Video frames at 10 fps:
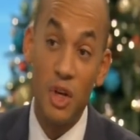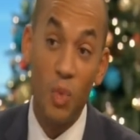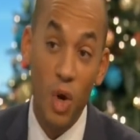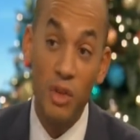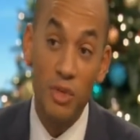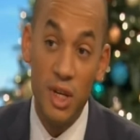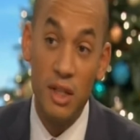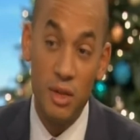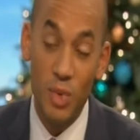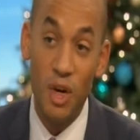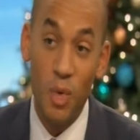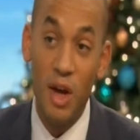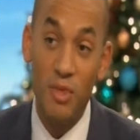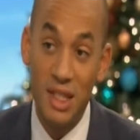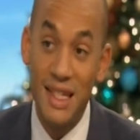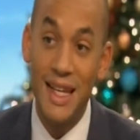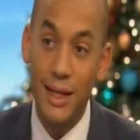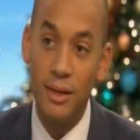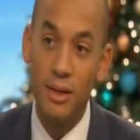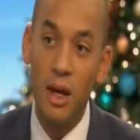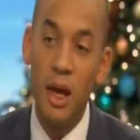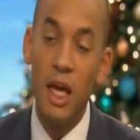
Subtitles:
Yeah. One of the reasons we're quite resilient